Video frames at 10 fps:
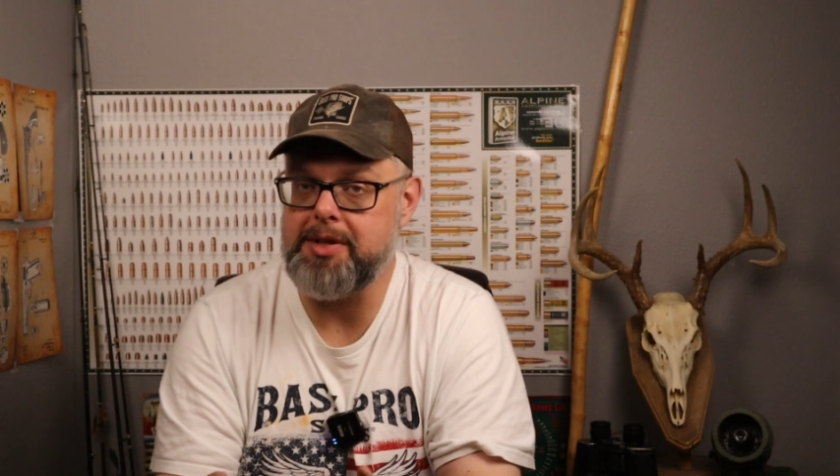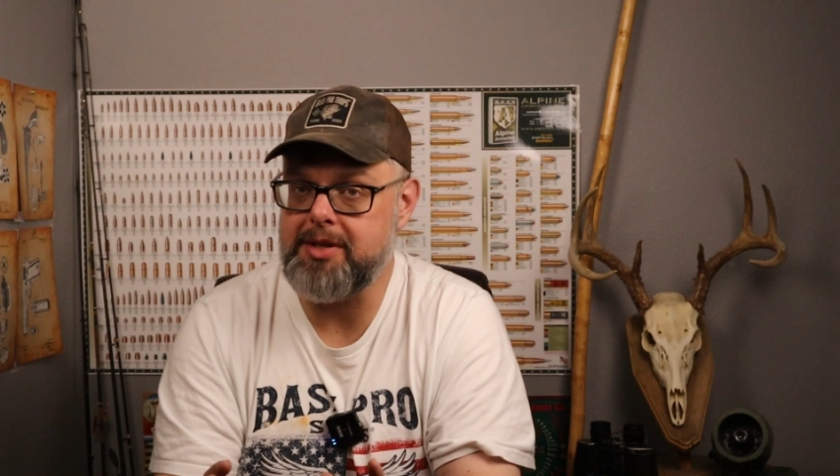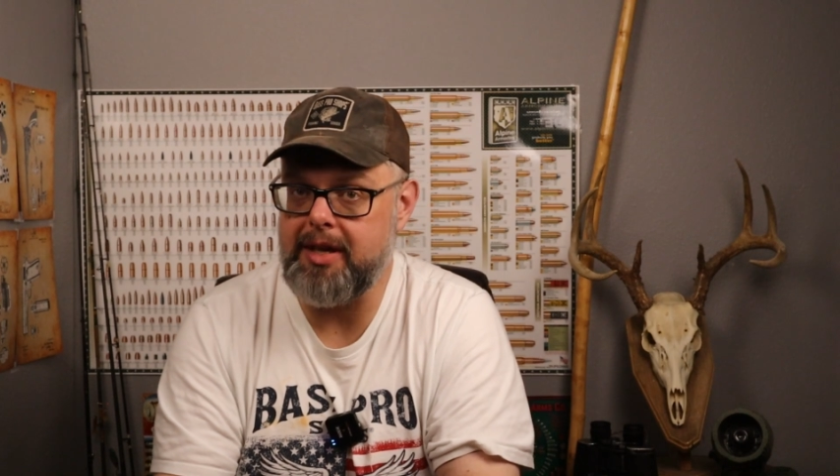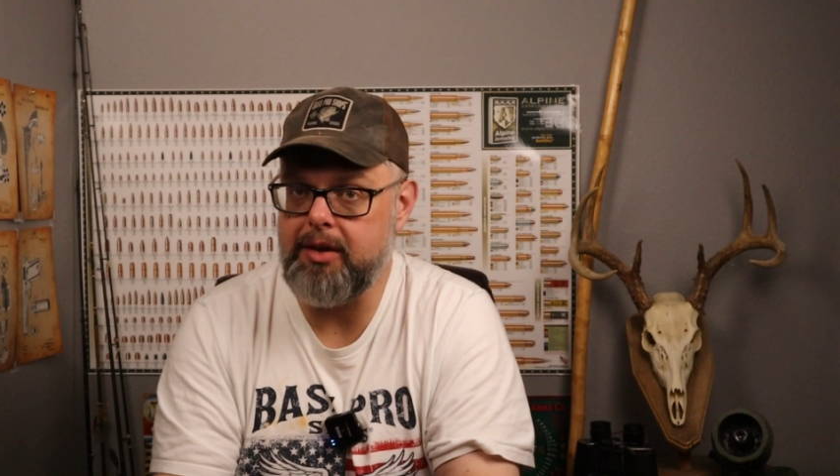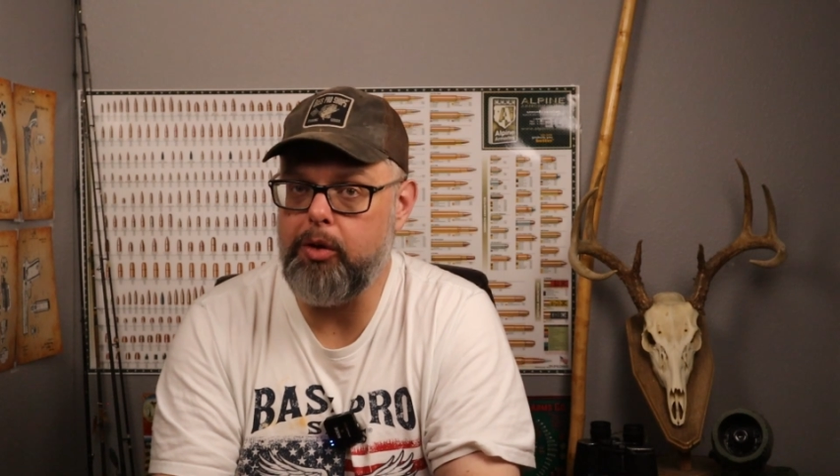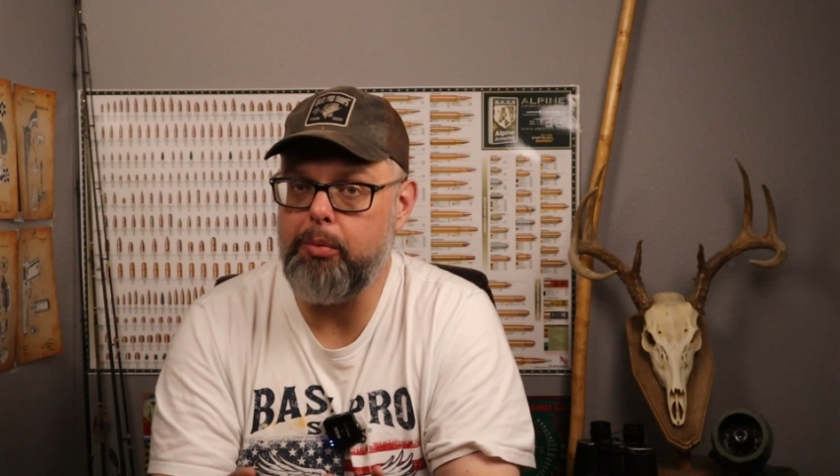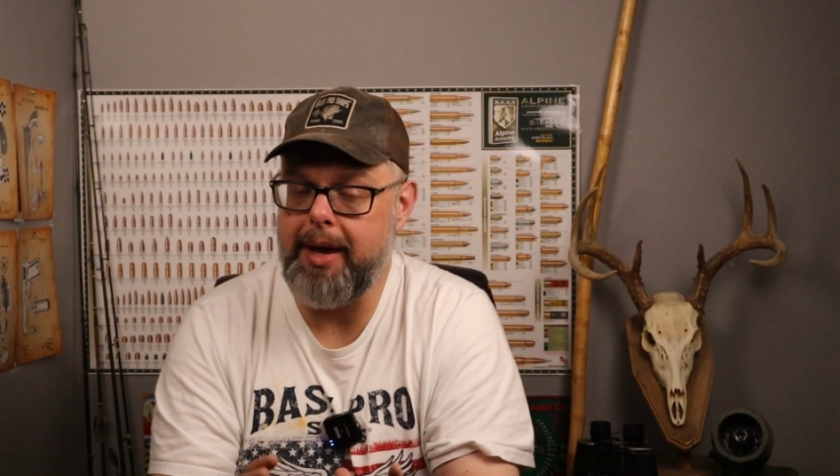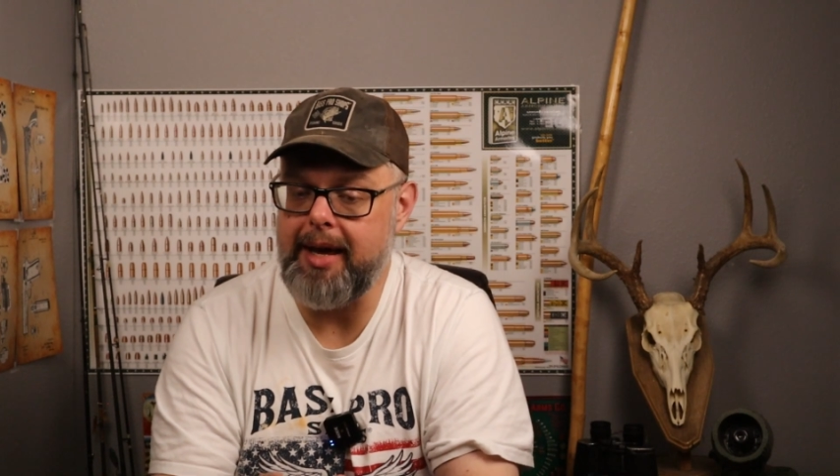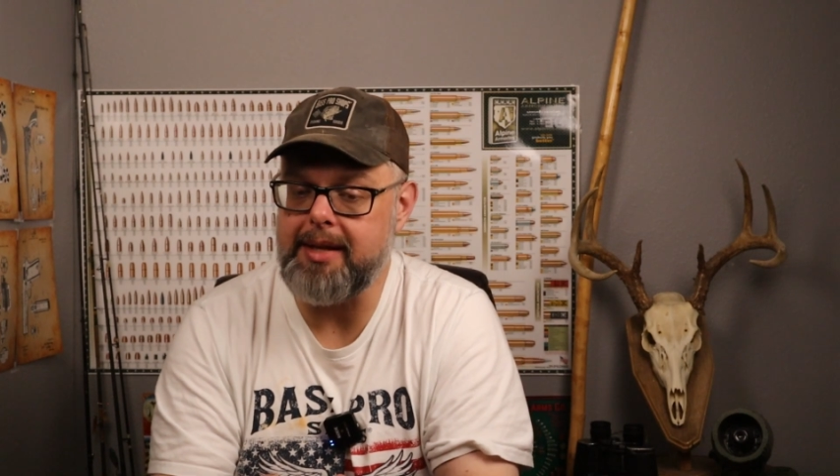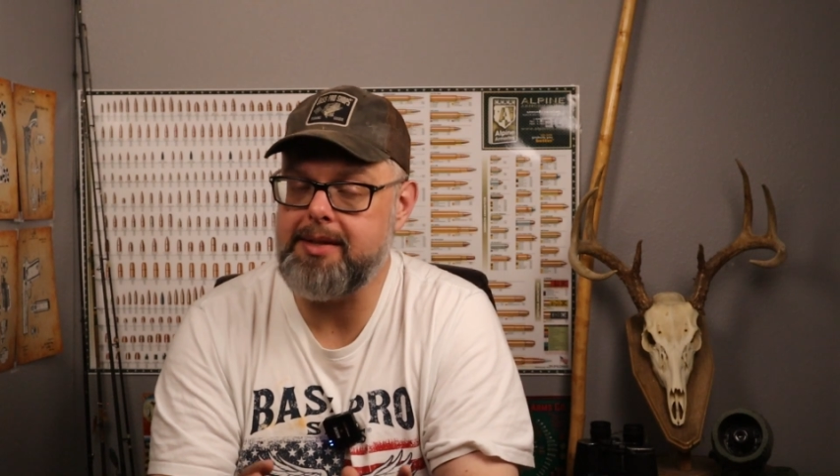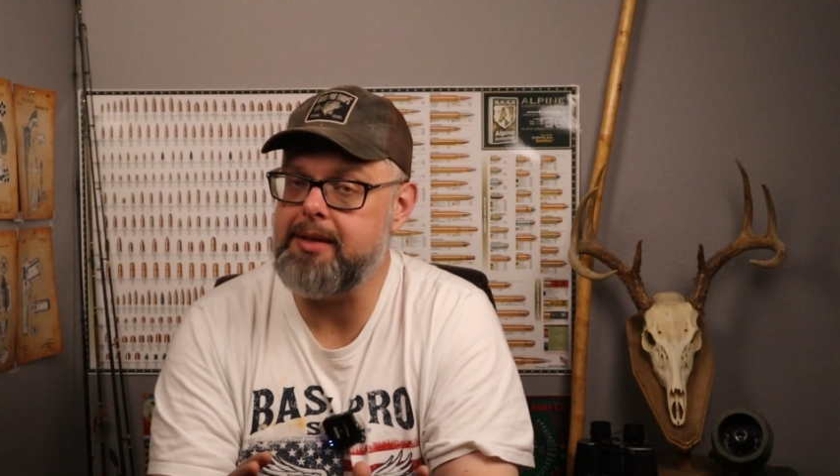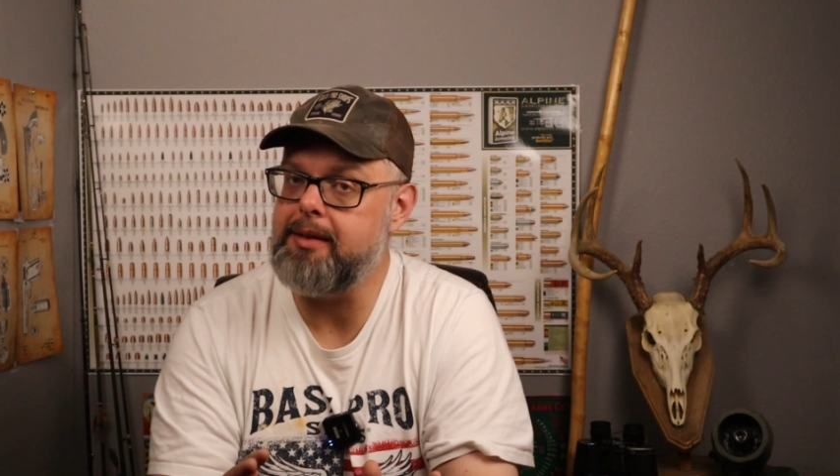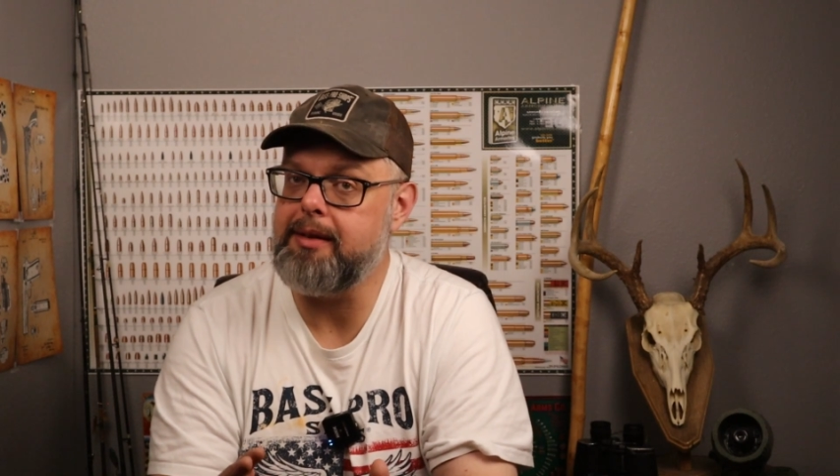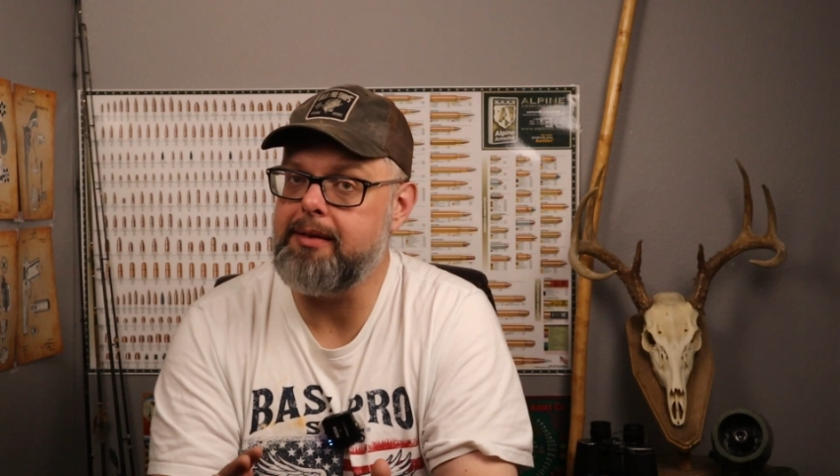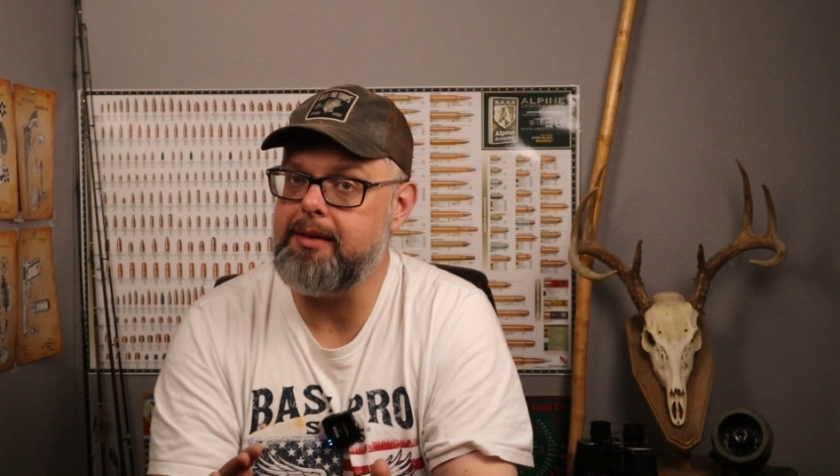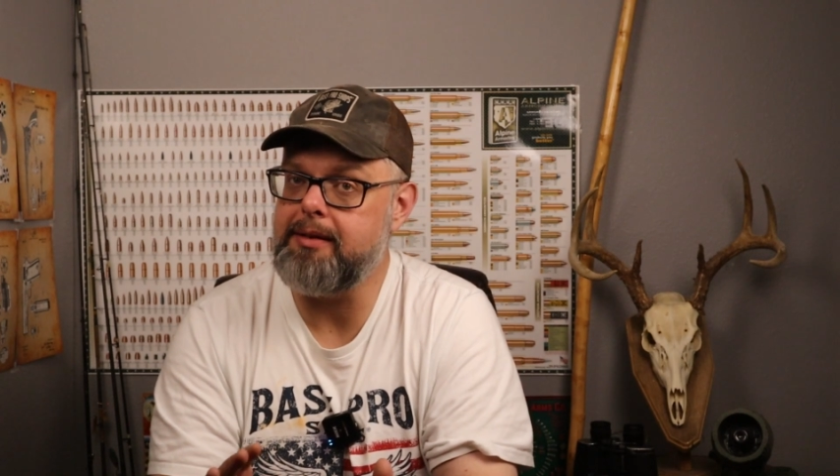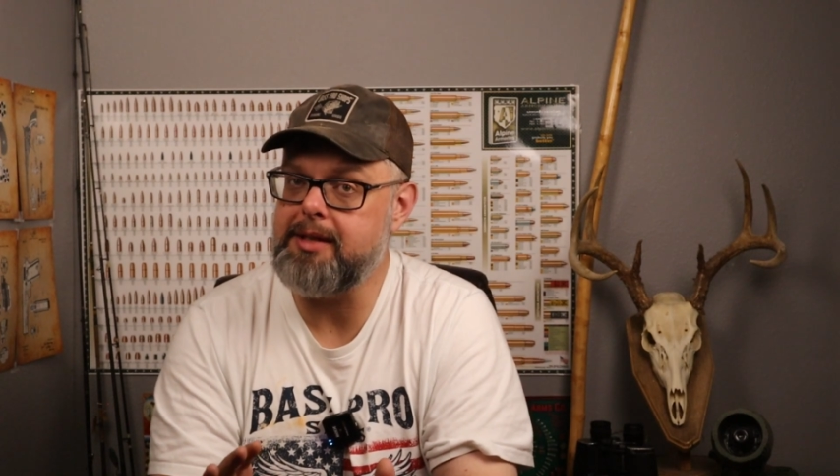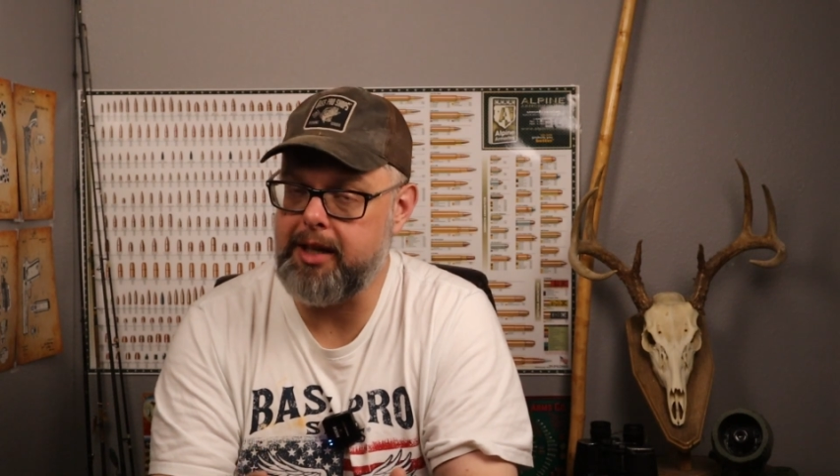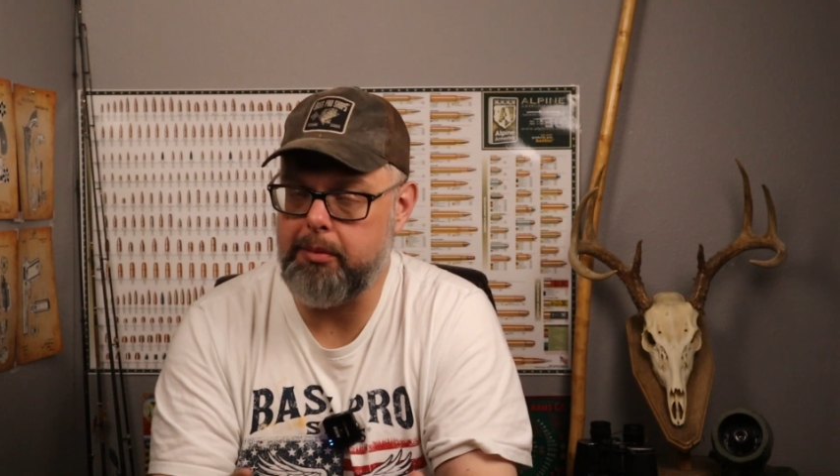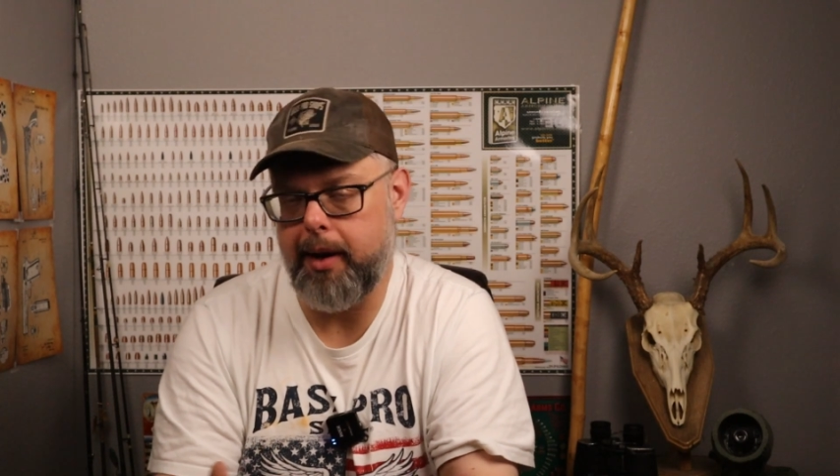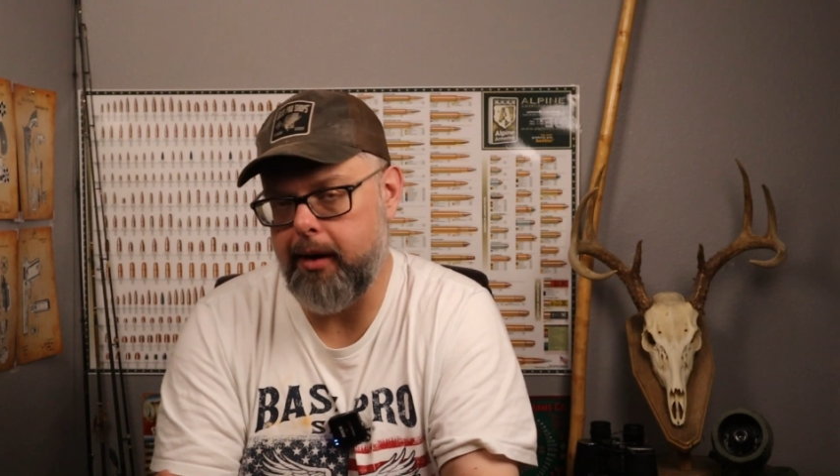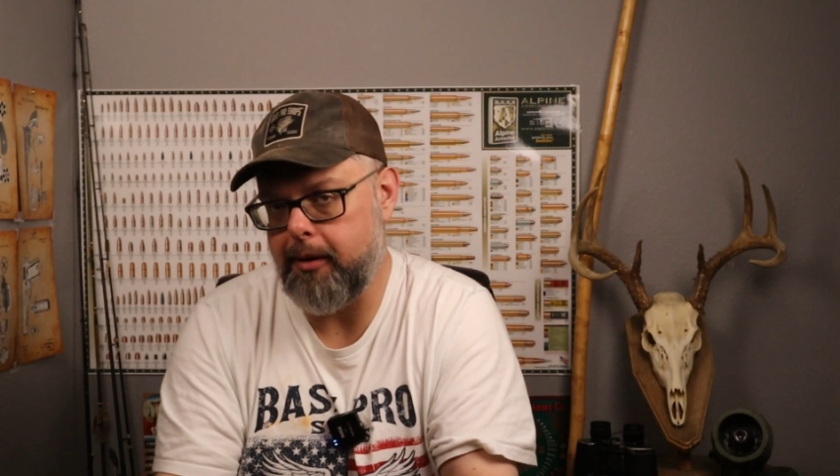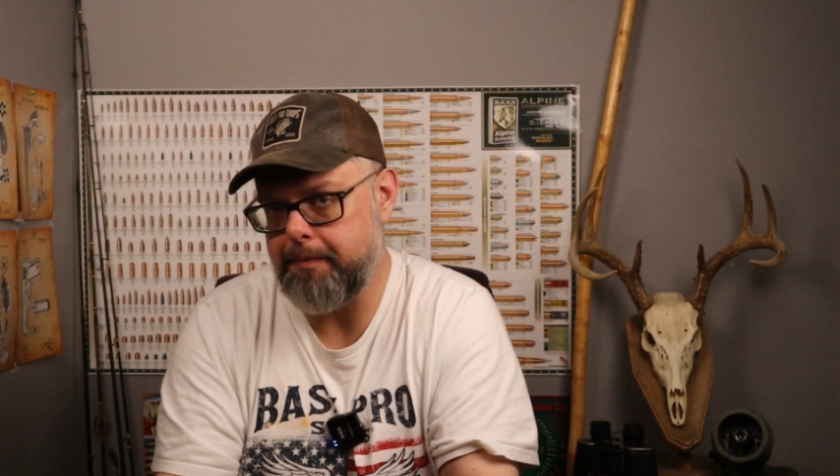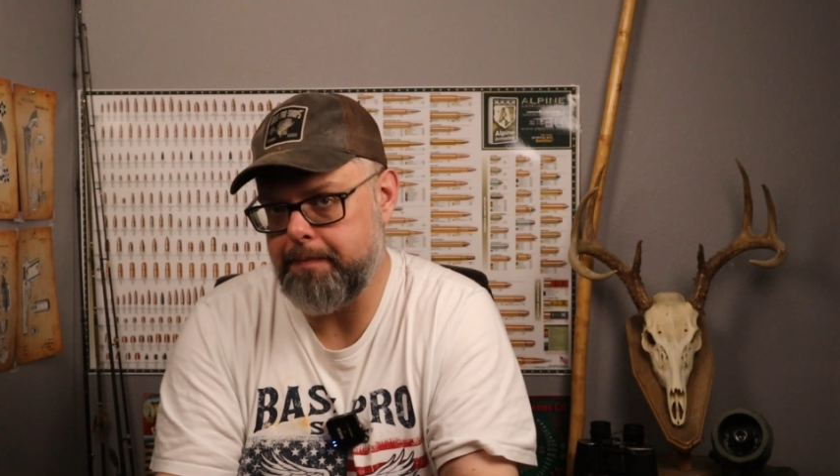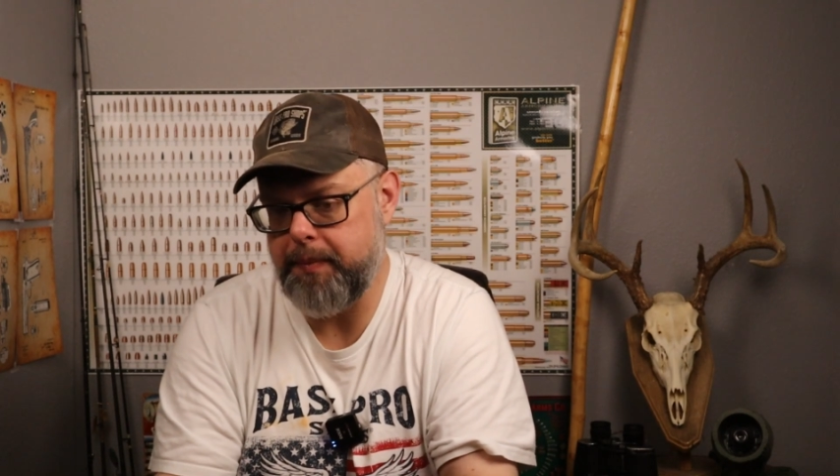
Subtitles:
single based stick powder.